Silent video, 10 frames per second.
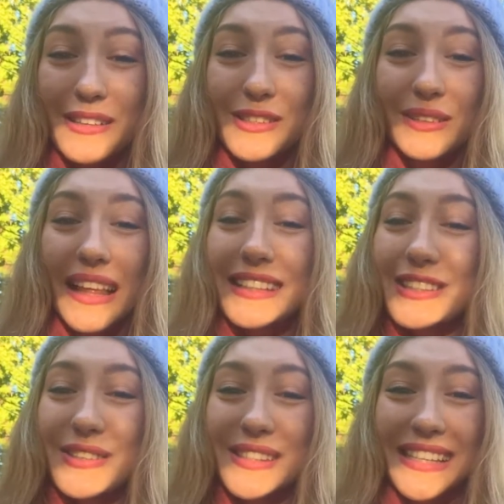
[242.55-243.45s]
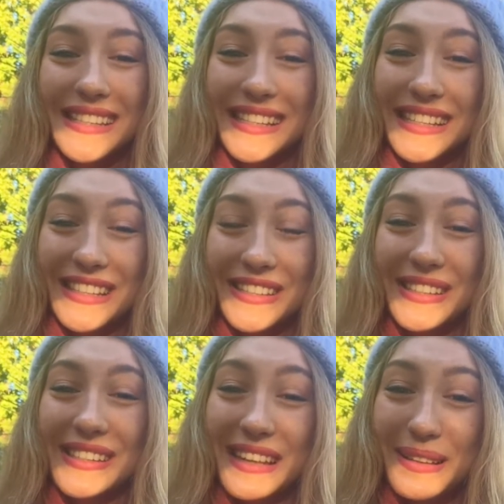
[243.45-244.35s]
So let's use this season
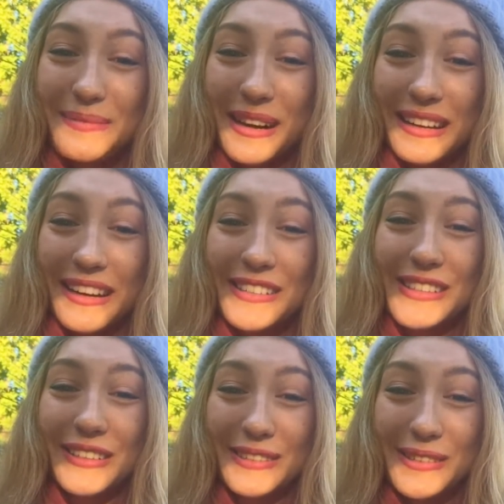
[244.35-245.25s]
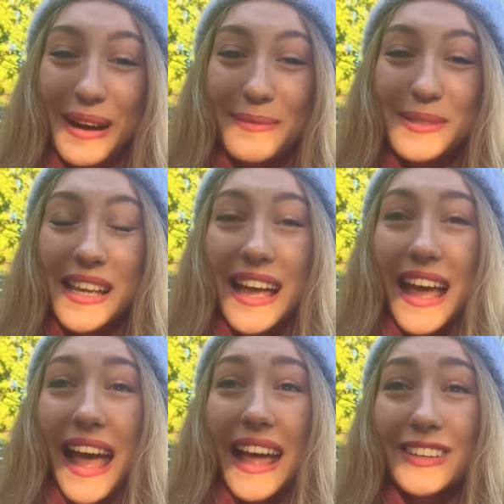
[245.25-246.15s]
to celebrate our screw-ups
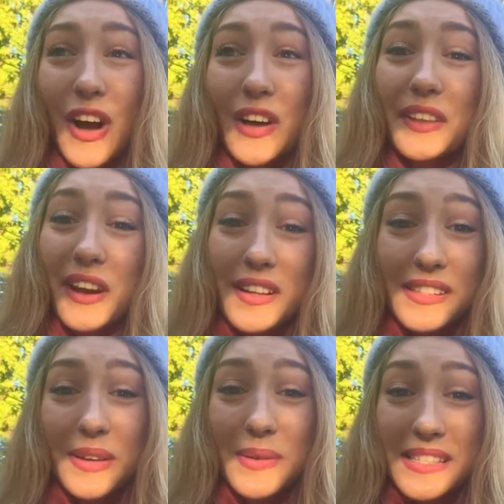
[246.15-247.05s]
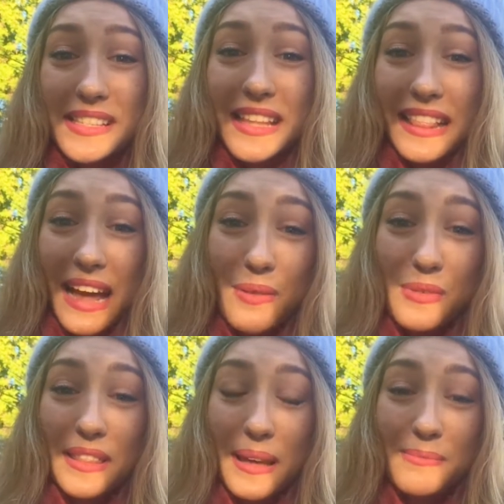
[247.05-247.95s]
and all the consequences that come
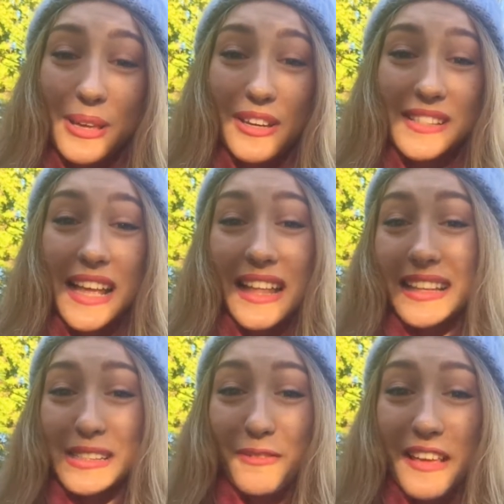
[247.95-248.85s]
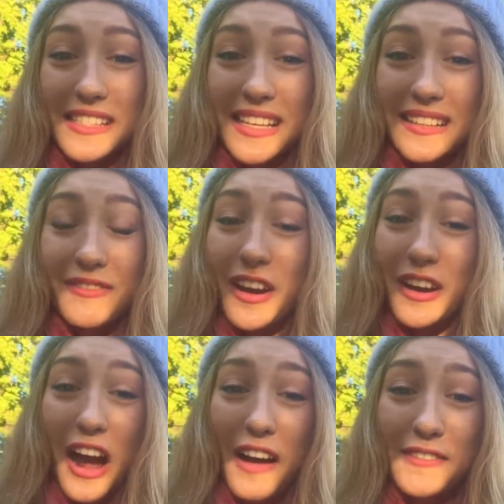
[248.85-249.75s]
with them, because let's face it,
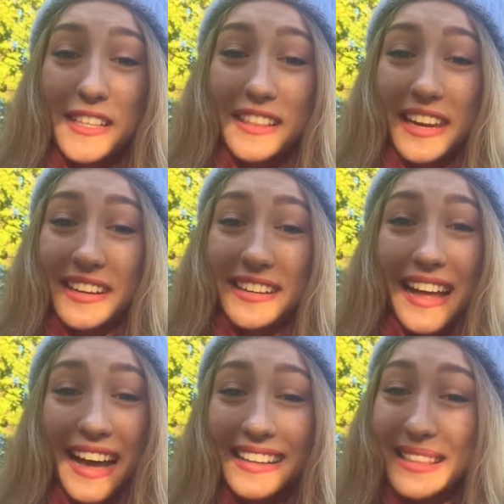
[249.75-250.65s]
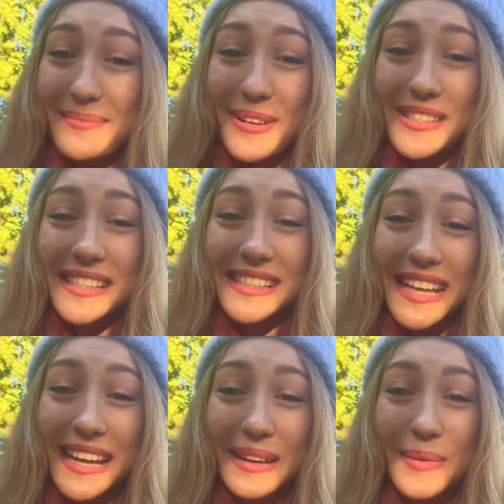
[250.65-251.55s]
very often they're not the most
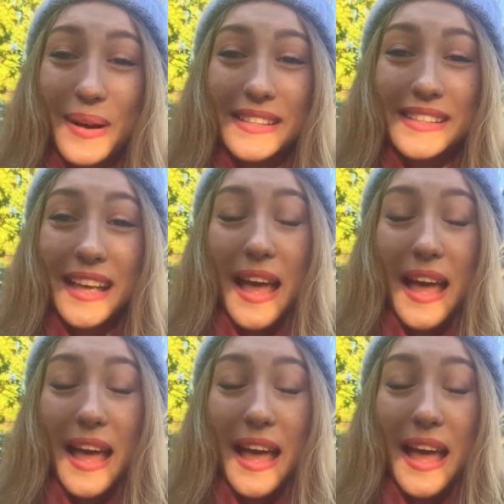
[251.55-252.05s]
exciting ones,